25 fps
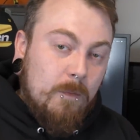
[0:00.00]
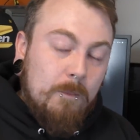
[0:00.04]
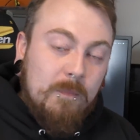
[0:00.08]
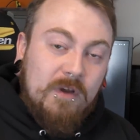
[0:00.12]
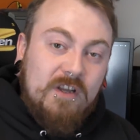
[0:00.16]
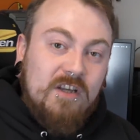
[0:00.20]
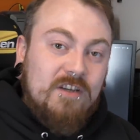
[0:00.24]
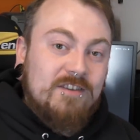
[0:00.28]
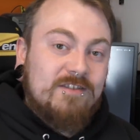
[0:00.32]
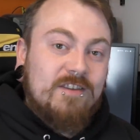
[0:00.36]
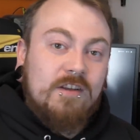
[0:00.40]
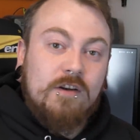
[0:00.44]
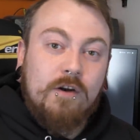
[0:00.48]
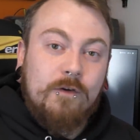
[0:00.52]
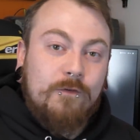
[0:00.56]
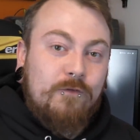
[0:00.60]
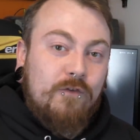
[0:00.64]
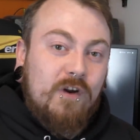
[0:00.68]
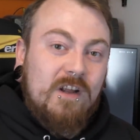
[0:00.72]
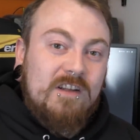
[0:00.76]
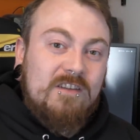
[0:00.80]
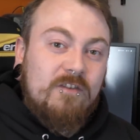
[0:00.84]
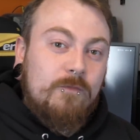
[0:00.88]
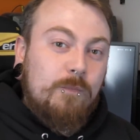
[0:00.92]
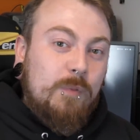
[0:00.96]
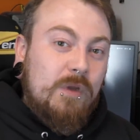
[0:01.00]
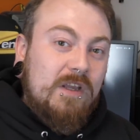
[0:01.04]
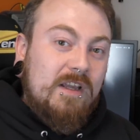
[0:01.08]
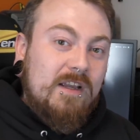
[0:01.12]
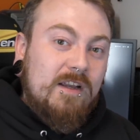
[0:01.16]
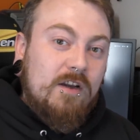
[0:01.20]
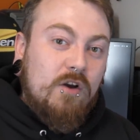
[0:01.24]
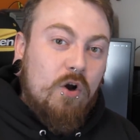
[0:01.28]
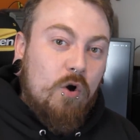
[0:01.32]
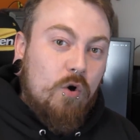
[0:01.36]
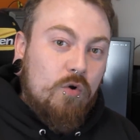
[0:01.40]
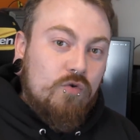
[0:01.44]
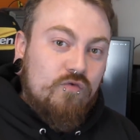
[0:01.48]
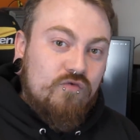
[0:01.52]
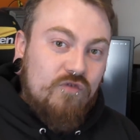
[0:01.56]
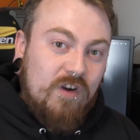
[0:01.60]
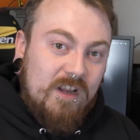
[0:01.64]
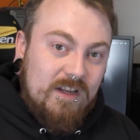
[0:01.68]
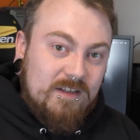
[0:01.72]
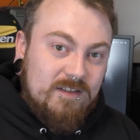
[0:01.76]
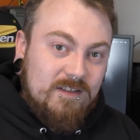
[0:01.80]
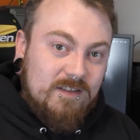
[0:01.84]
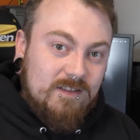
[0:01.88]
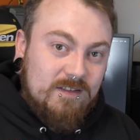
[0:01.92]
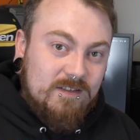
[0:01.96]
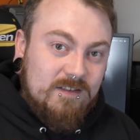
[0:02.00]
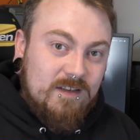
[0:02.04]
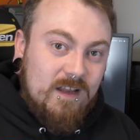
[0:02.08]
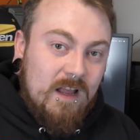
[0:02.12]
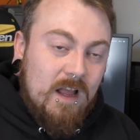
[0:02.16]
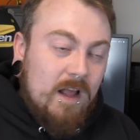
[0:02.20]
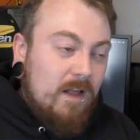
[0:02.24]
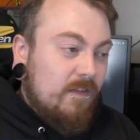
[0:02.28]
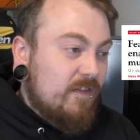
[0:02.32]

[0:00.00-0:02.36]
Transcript: because they're afraid of being called racist.